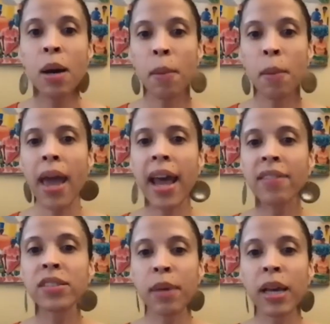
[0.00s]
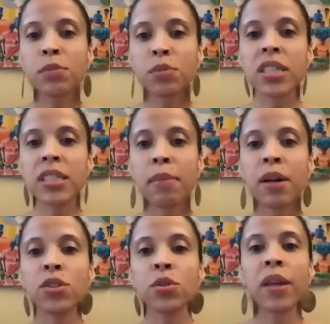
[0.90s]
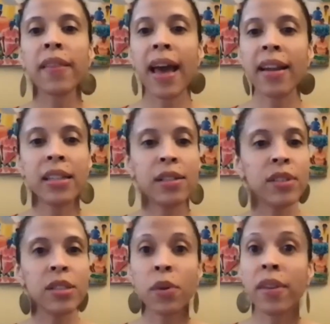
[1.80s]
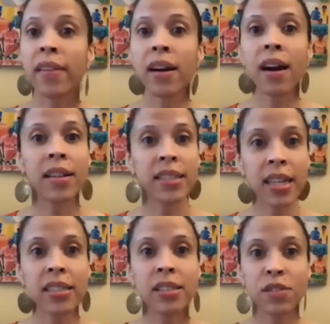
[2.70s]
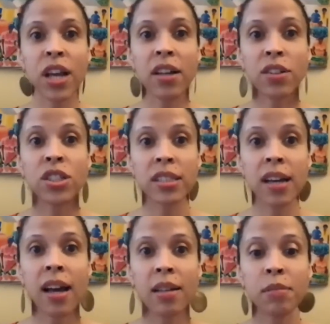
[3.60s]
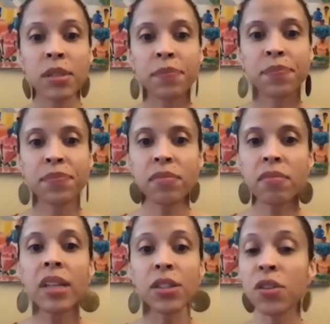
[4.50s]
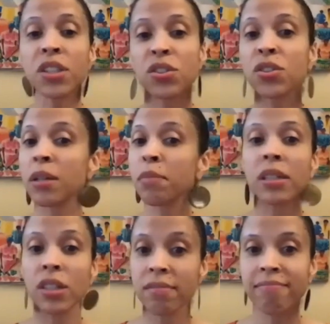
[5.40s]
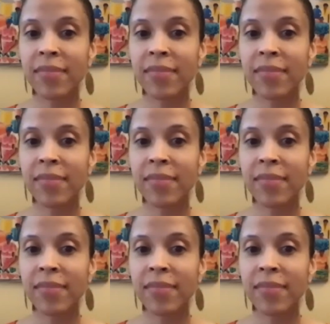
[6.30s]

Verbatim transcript: and have some expertise about doing that even within the context of challenging times. So this is going to be good.